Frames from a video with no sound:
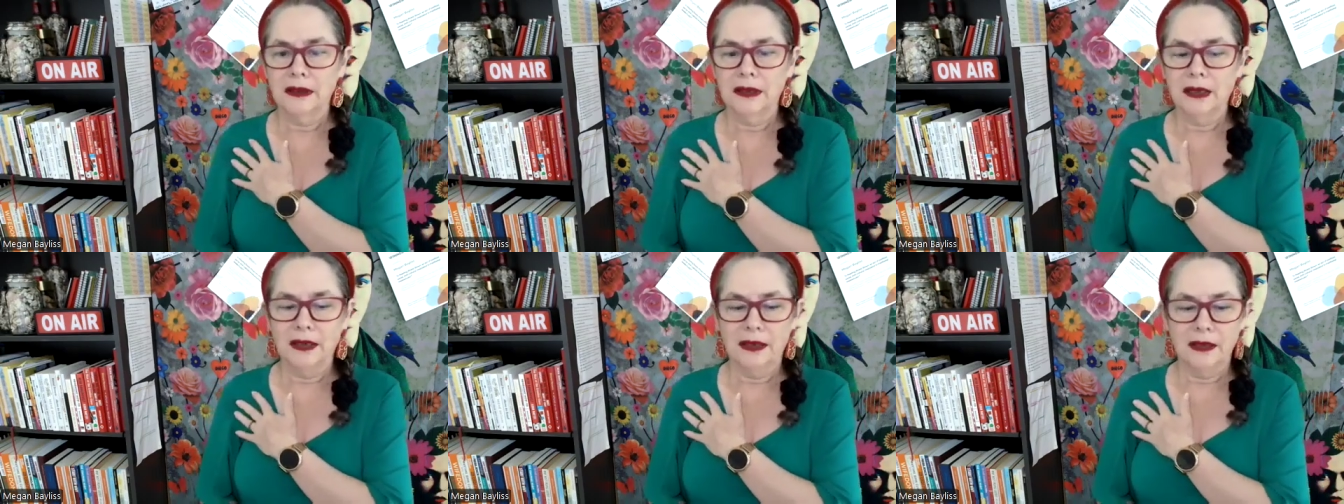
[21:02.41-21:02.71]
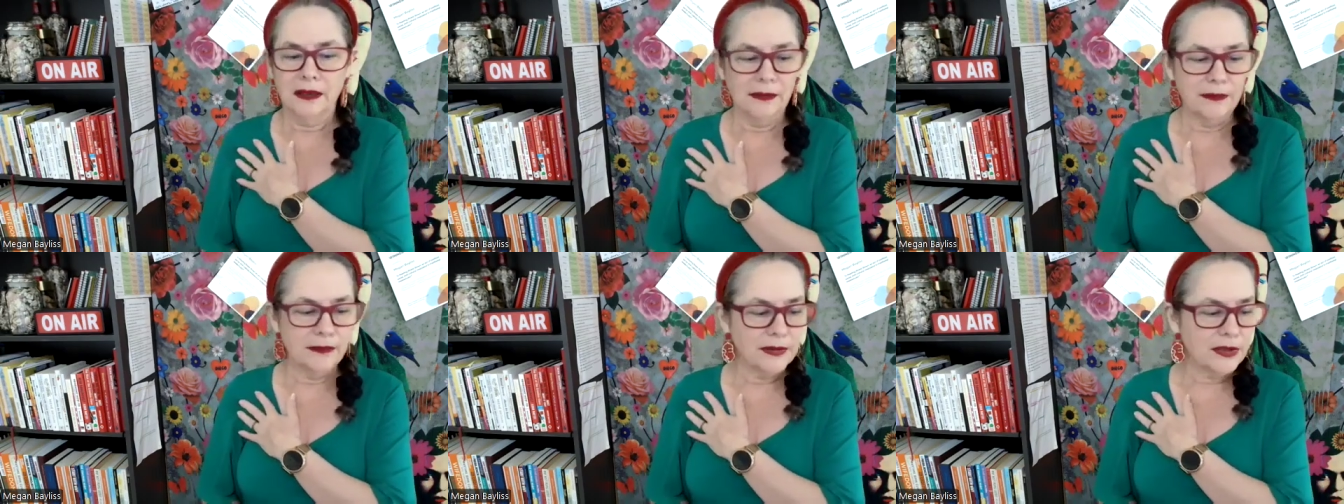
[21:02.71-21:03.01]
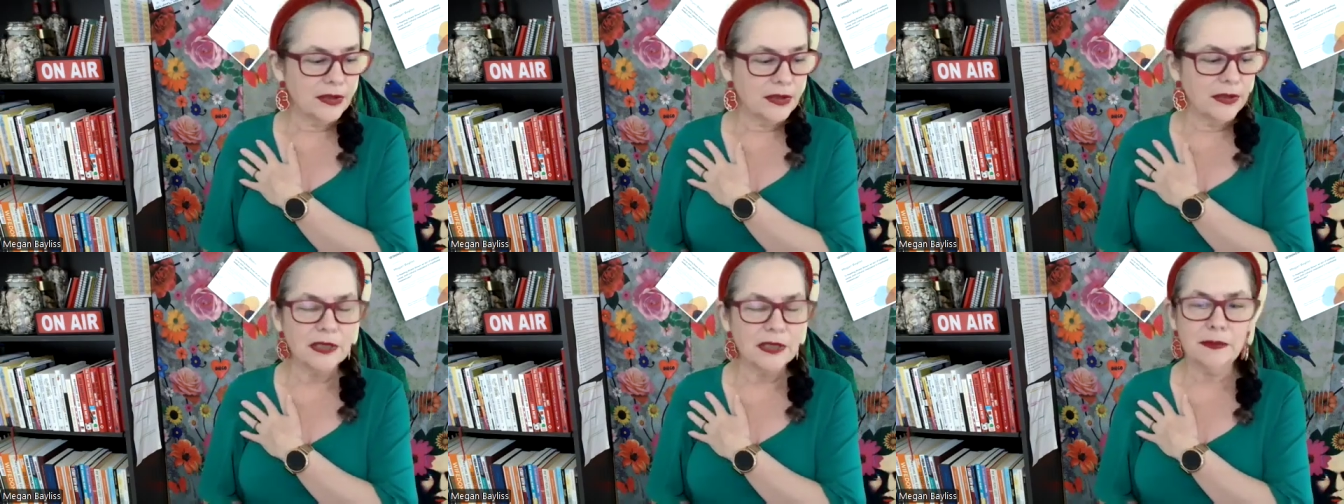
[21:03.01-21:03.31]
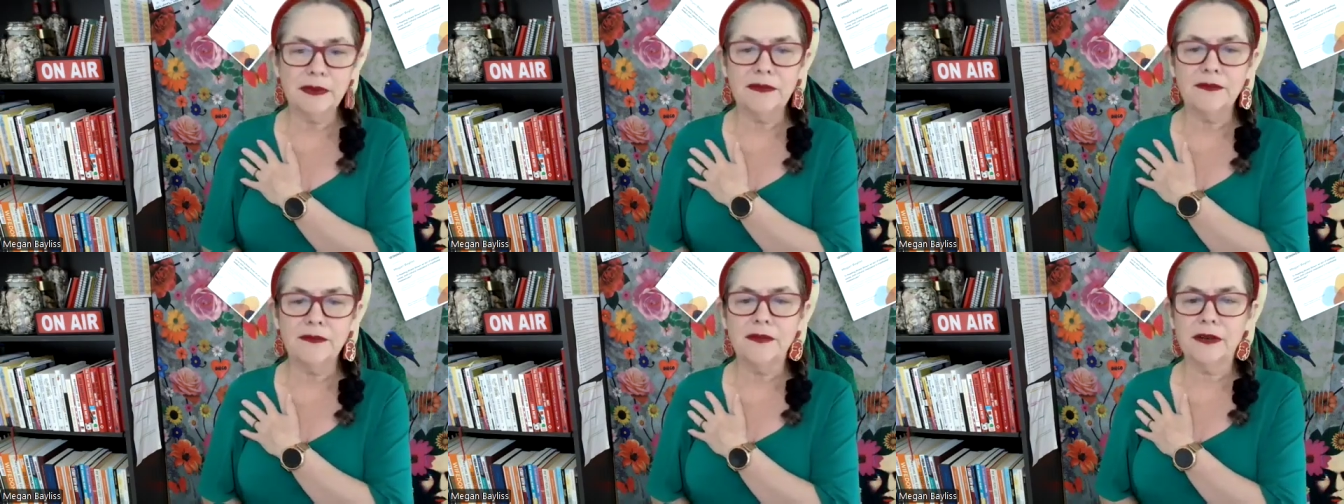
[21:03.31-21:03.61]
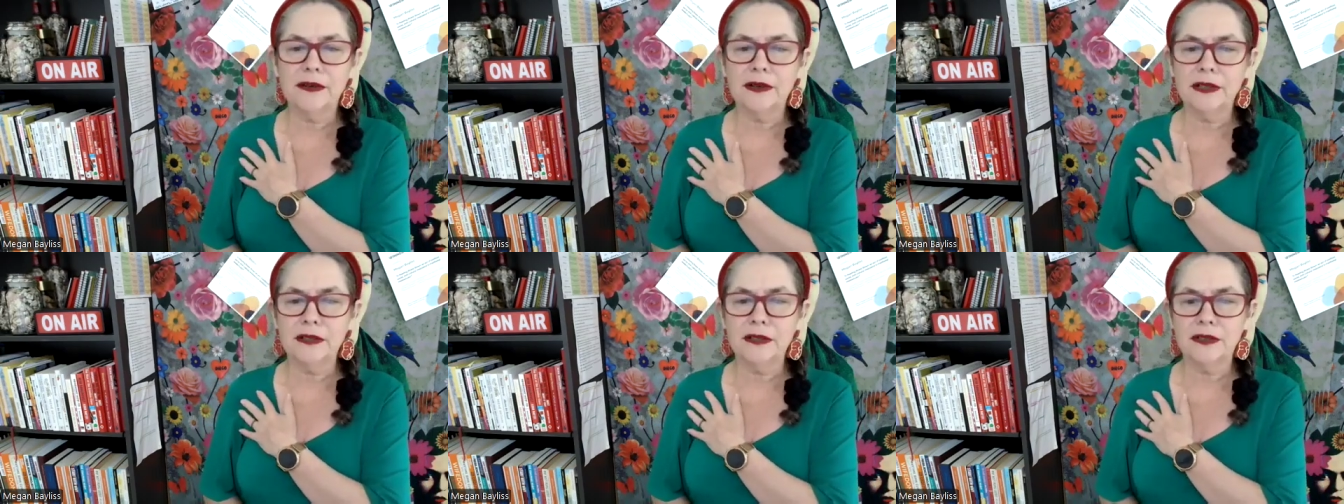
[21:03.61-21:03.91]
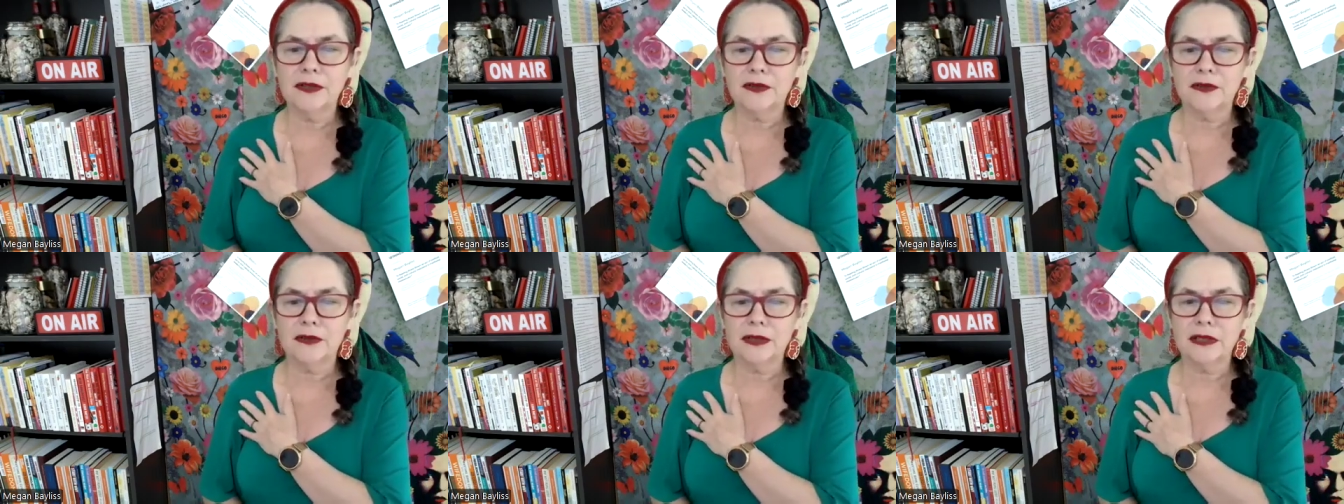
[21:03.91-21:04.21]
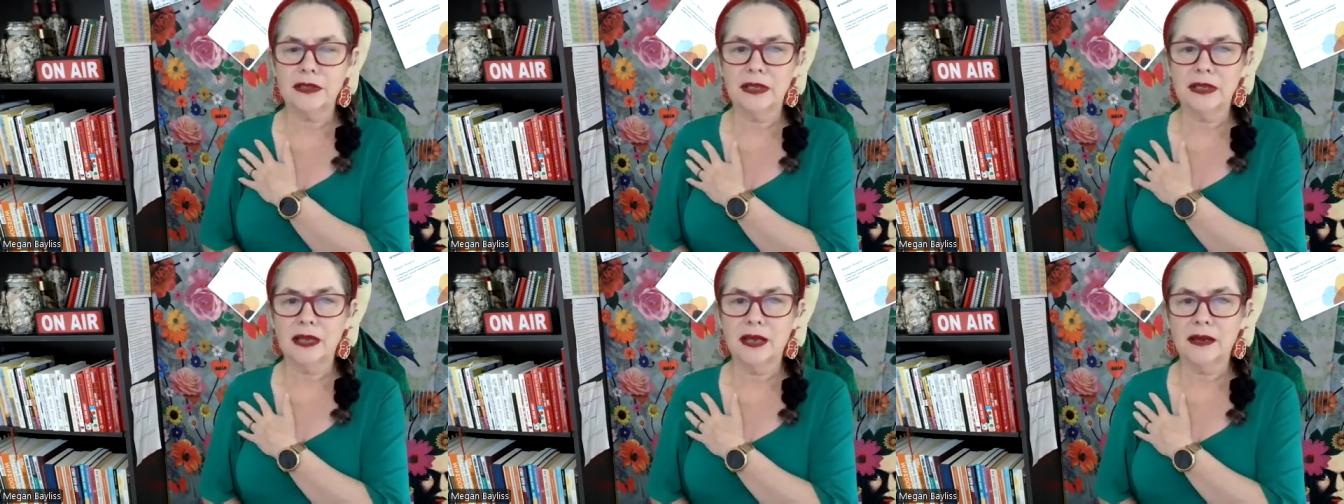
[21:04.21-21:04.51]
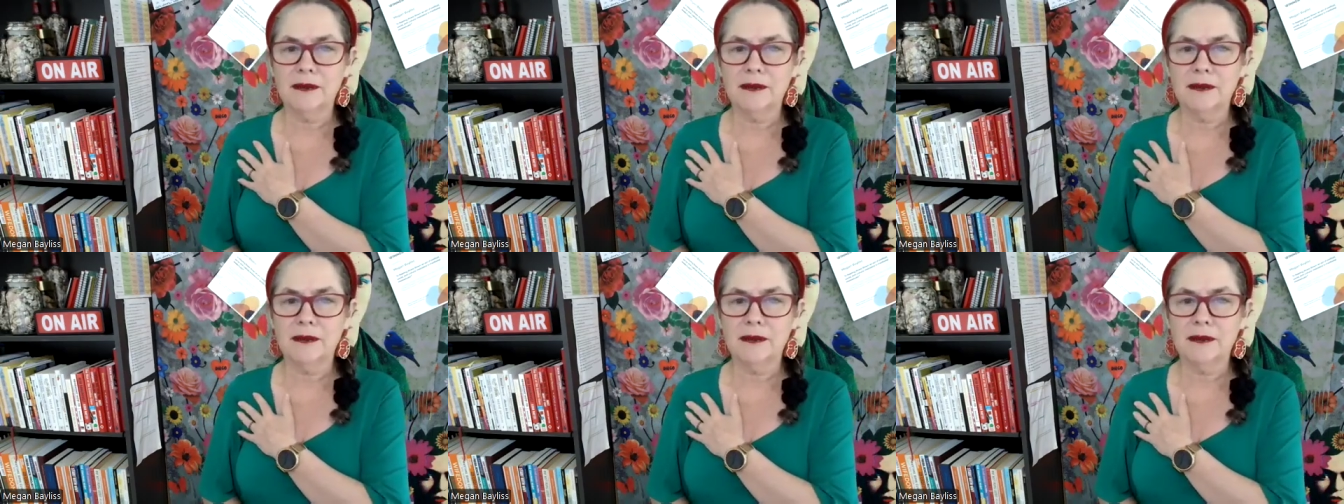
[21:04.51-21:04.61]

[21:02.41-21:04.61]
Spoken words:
So it's been very distressing,